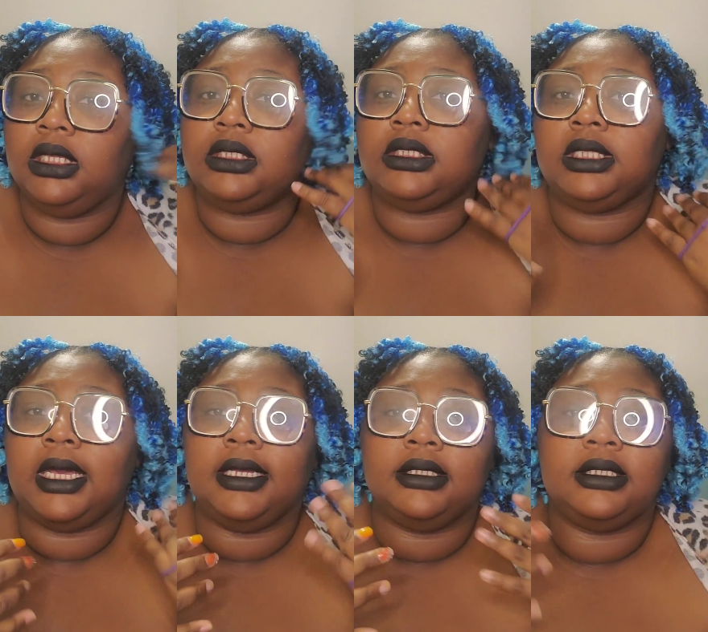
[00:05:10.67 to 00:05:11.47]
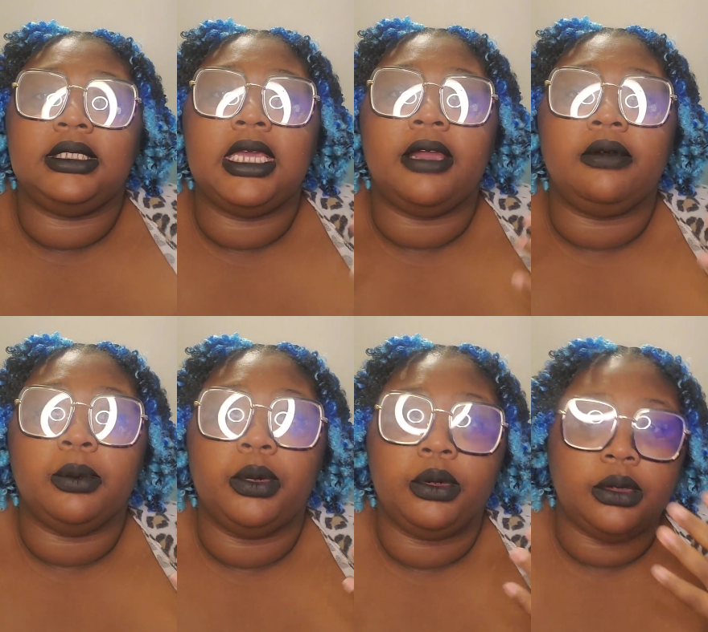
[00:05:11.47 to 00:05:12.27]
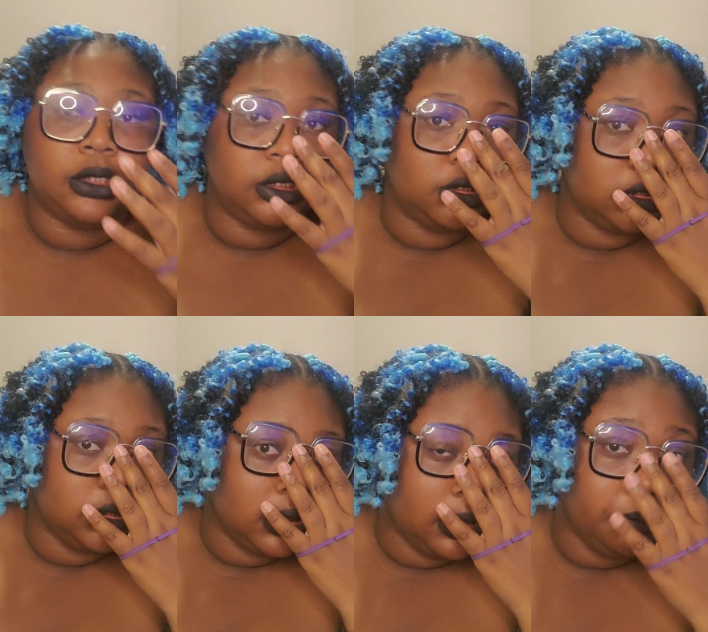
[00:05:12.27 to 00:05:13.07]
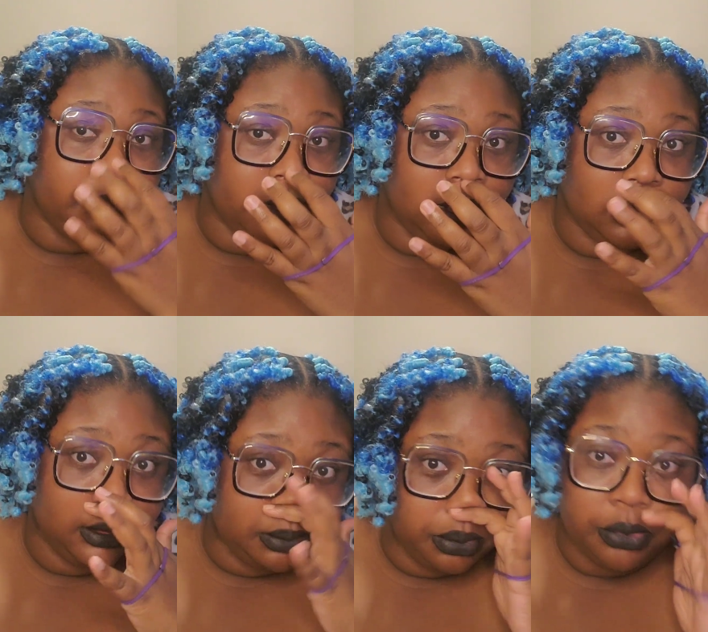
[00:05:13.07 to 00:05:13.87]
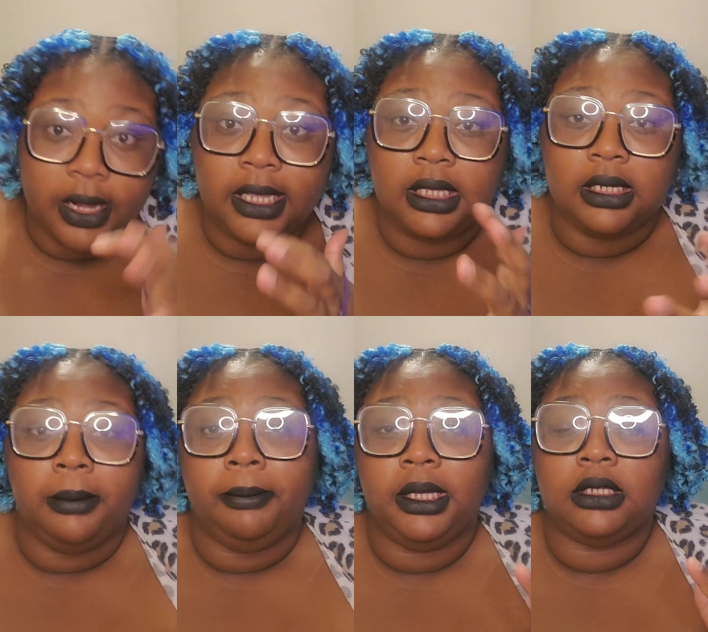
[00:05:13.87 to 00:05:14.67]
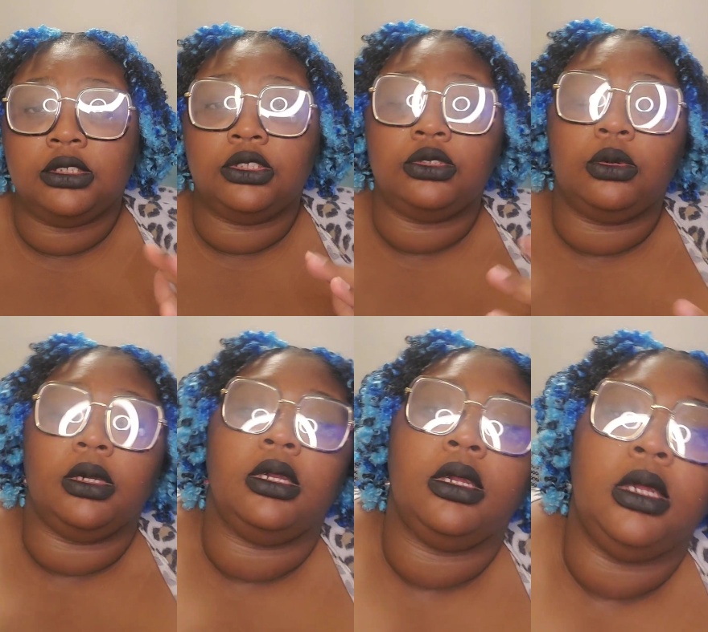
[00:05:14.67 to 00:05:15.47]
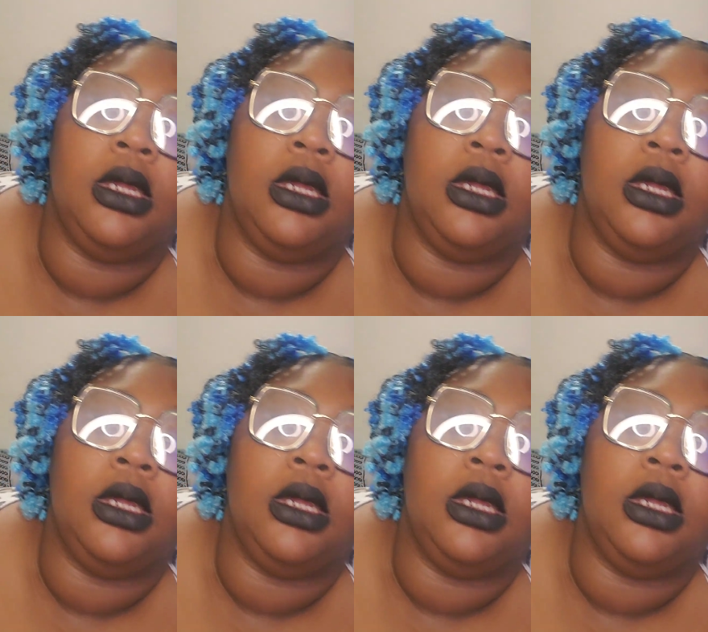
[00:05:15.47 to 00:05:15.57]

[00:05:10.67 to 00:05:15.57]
It's not terrible, it's just a bit bright and a bit short